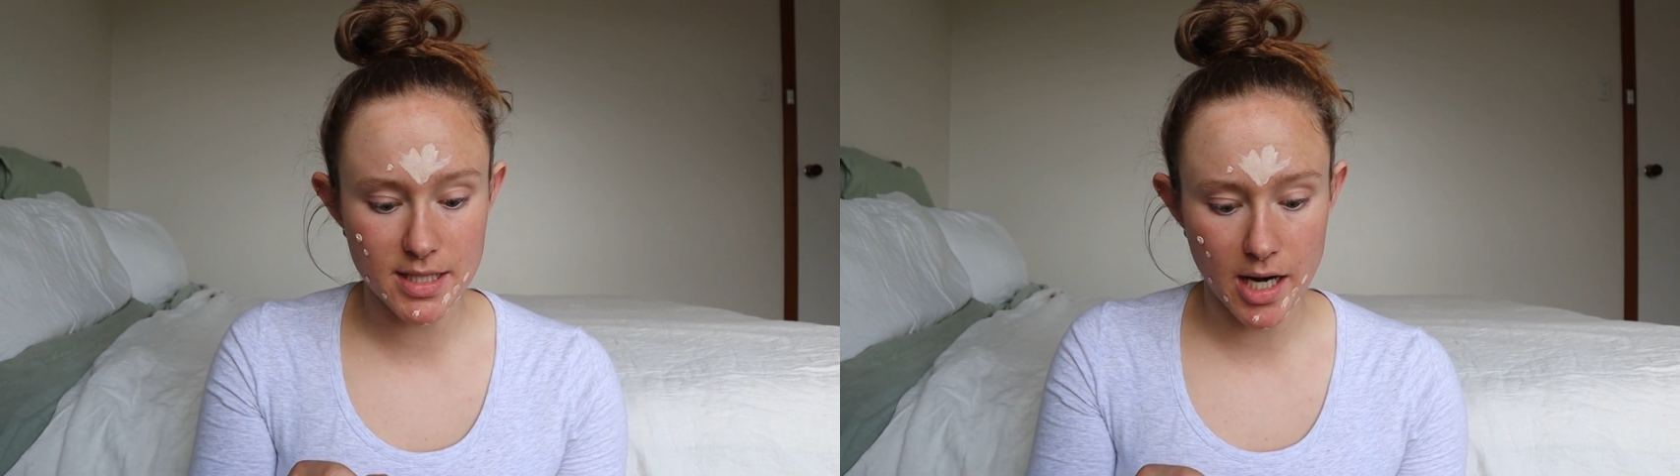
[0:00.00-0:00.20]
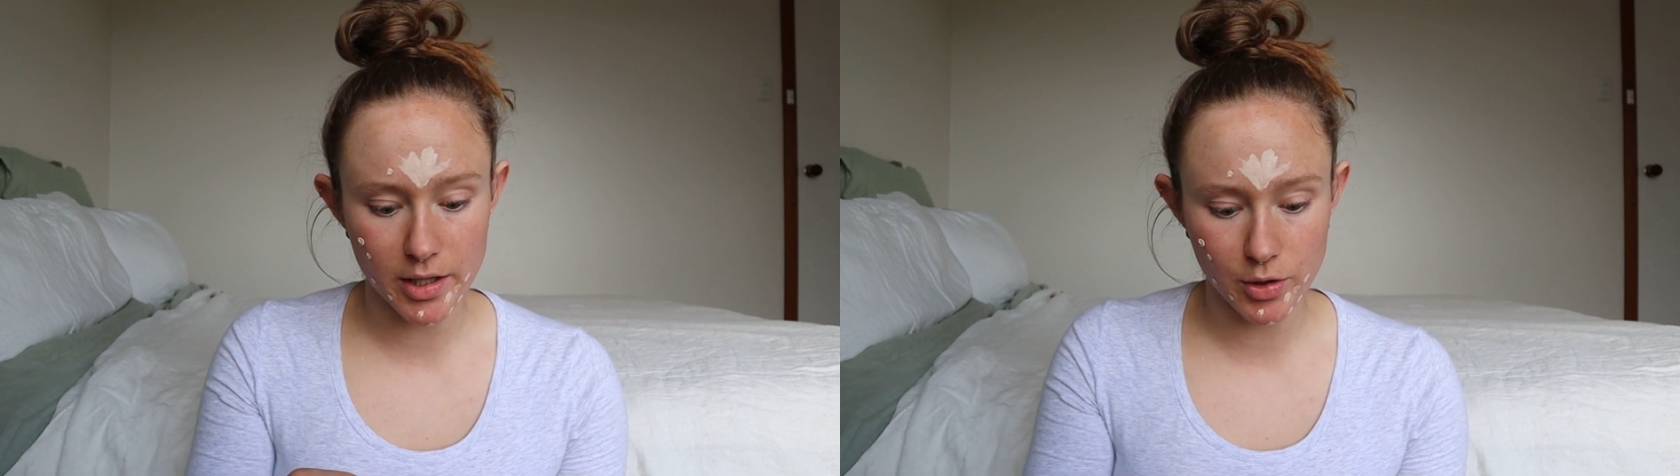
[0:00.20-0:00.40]

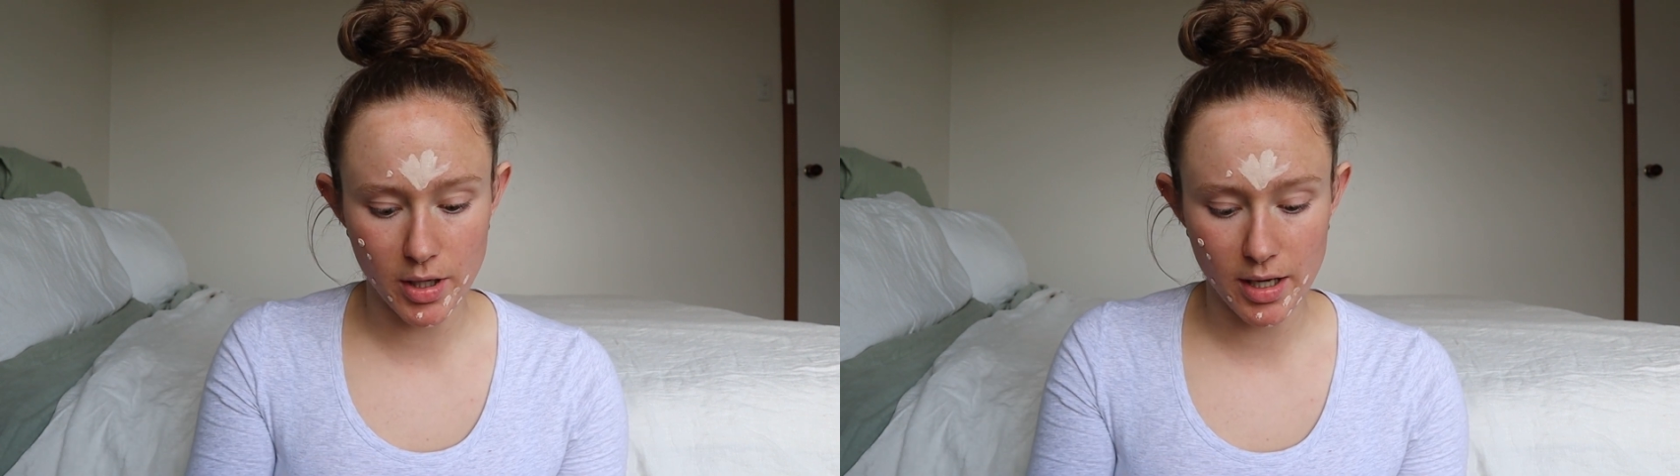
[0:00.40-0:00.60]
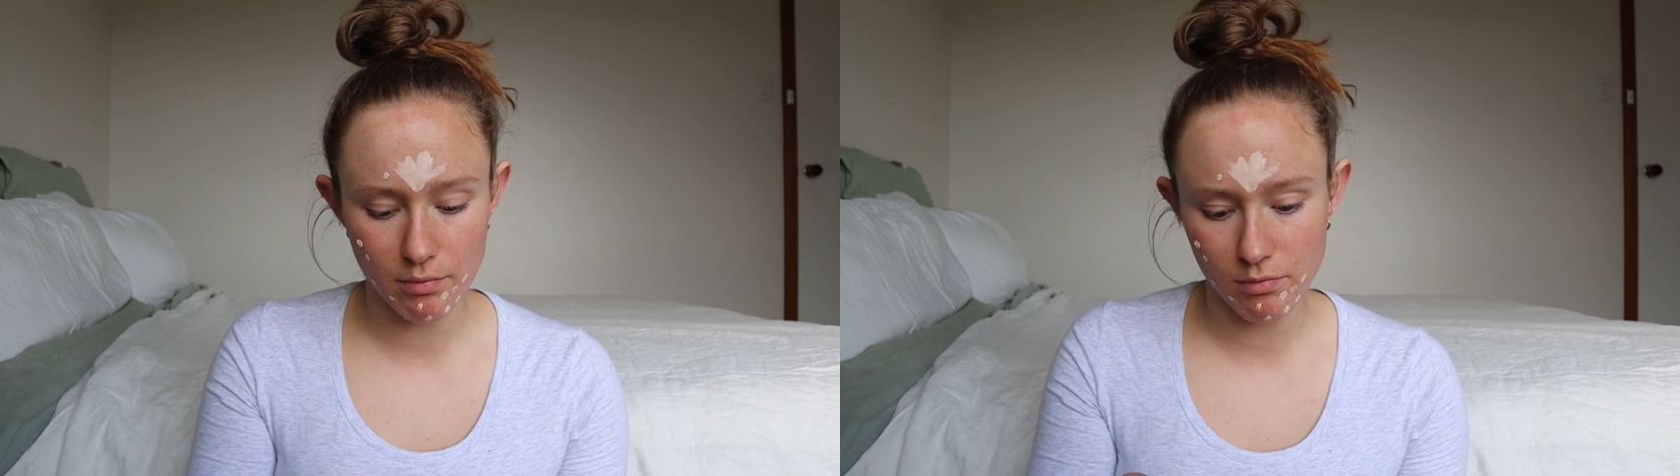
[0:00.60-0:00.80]
started
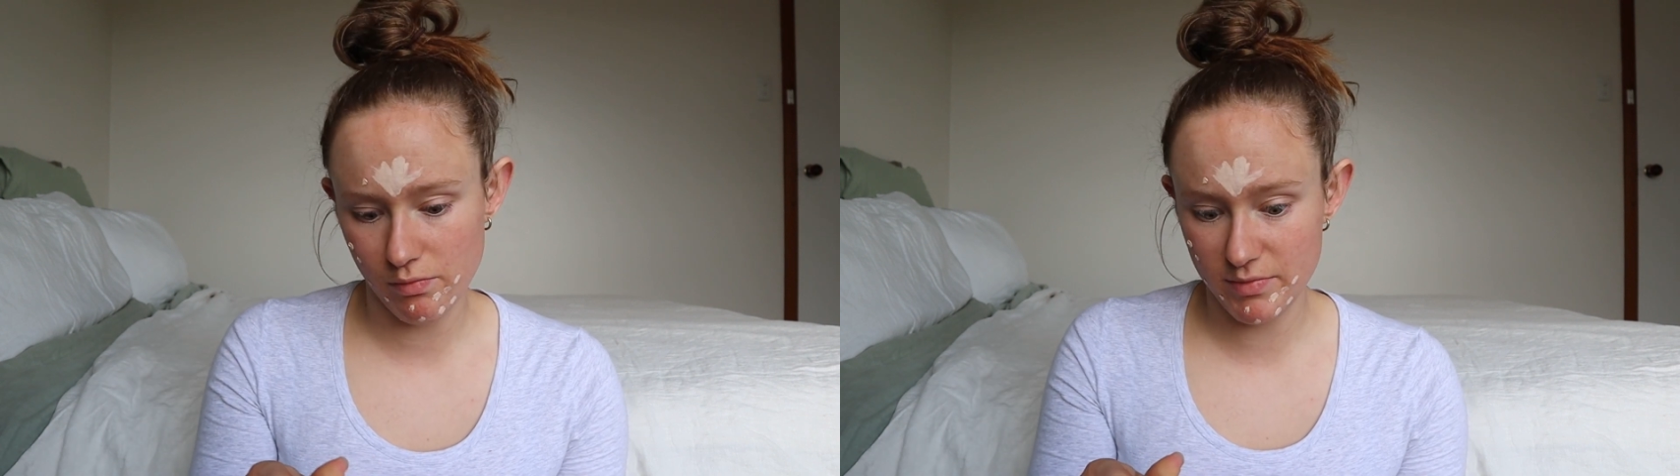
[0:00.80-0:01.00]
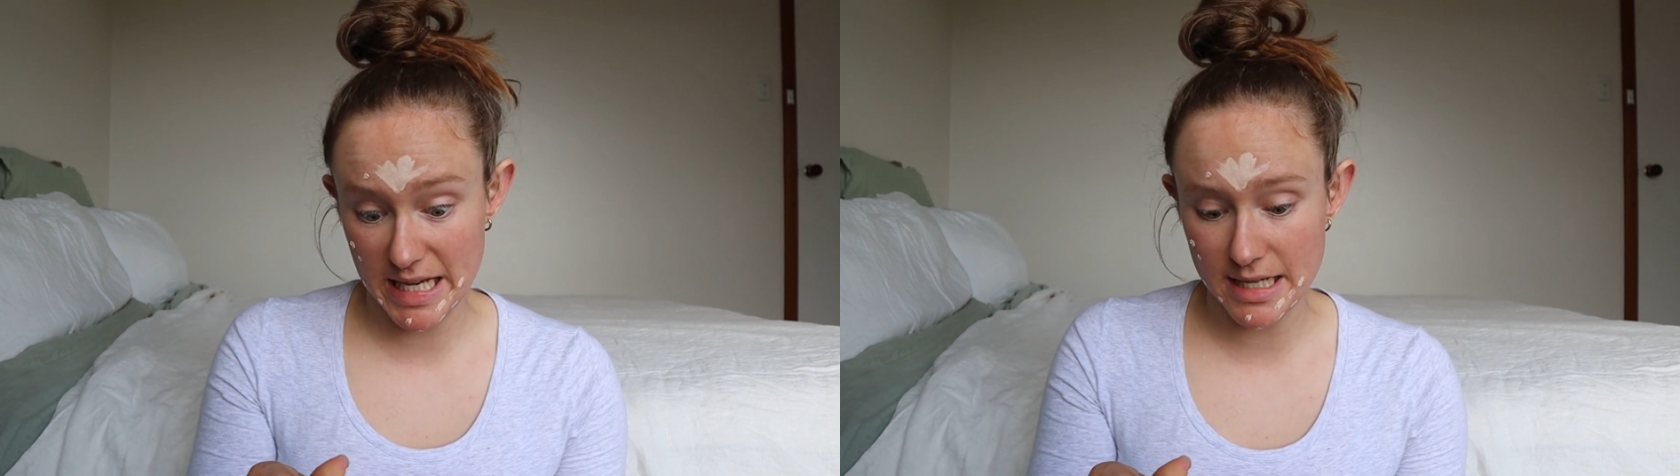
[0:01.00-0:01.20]
looking
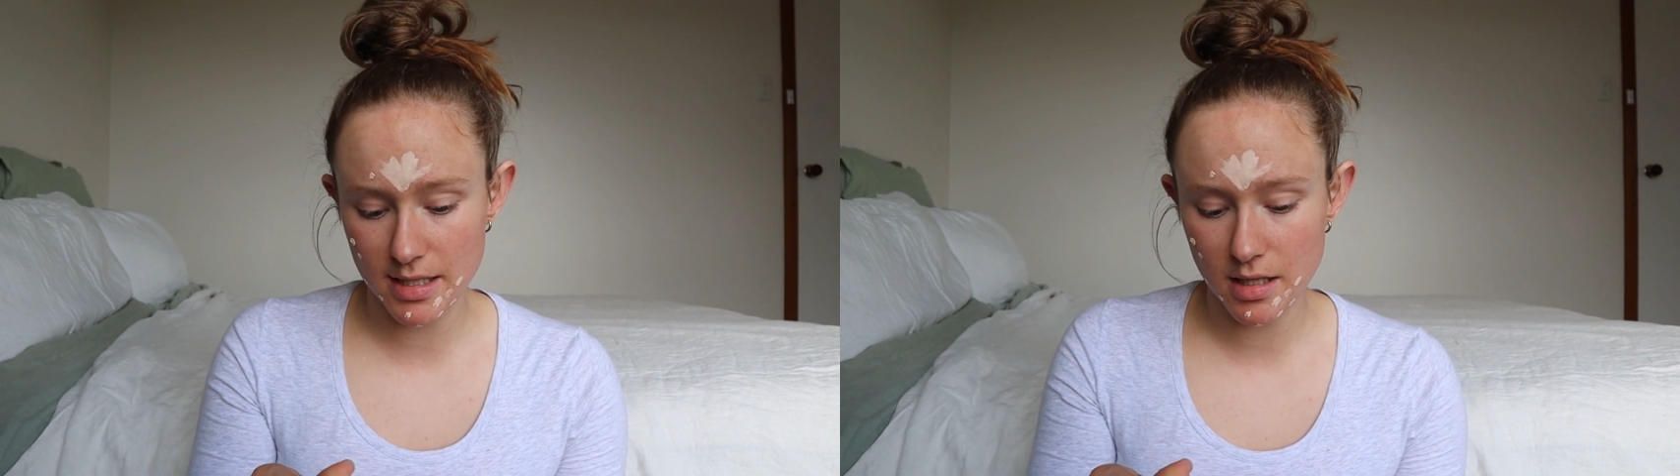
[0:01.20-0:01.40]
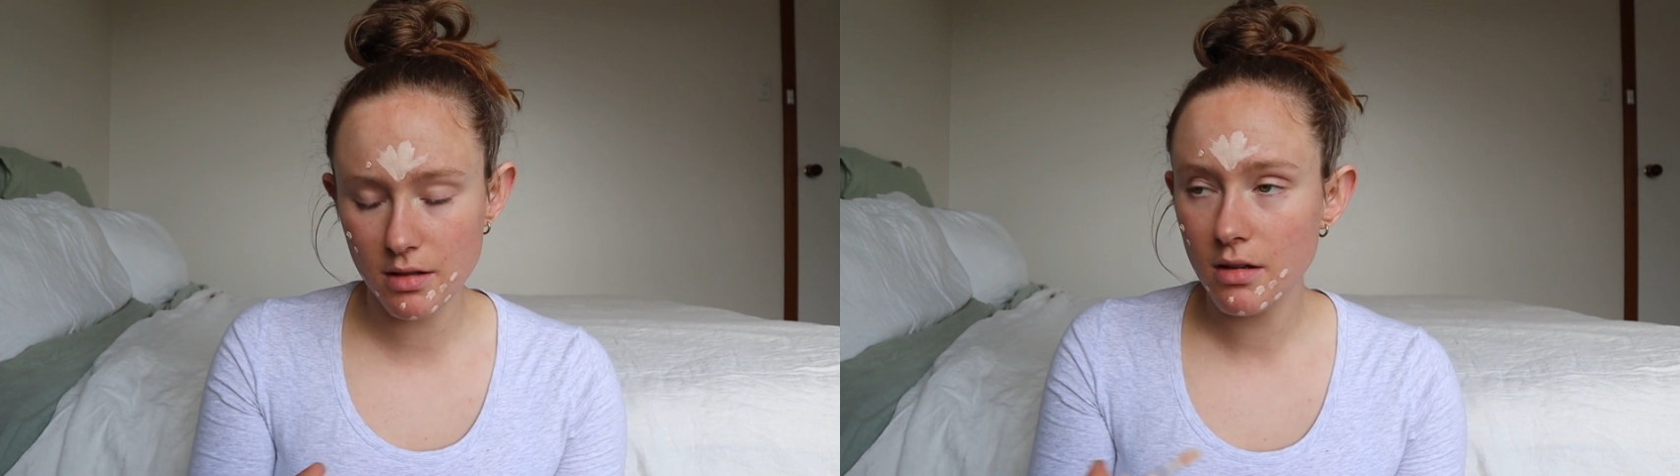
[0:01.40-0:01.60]

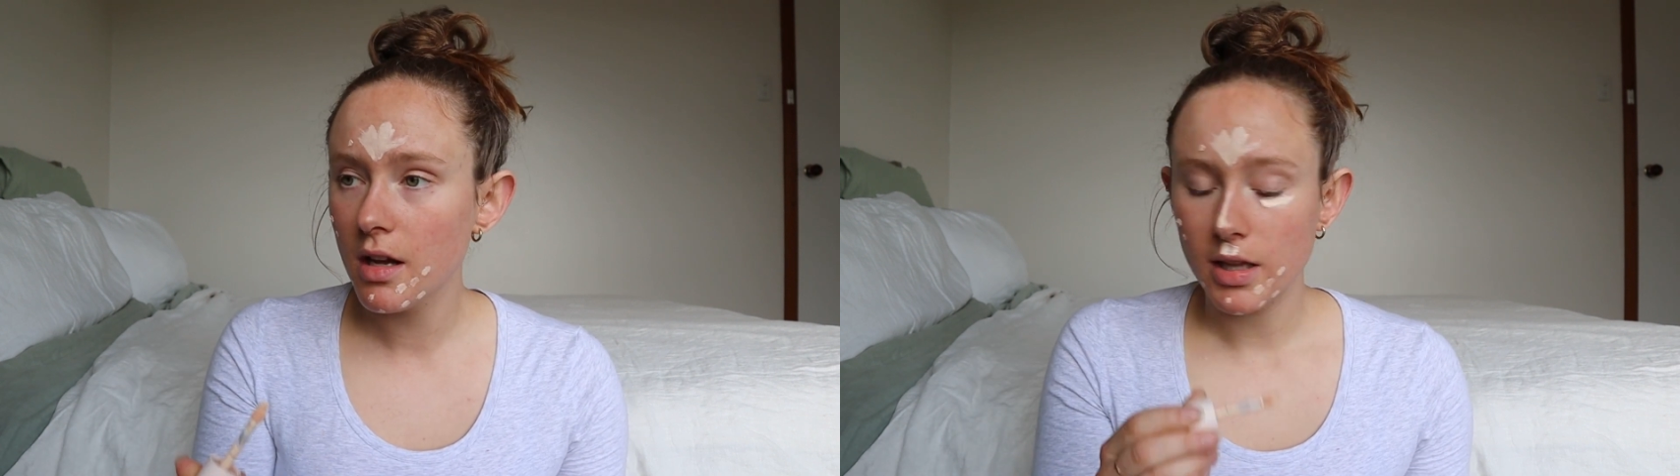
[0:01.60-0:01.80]
decent.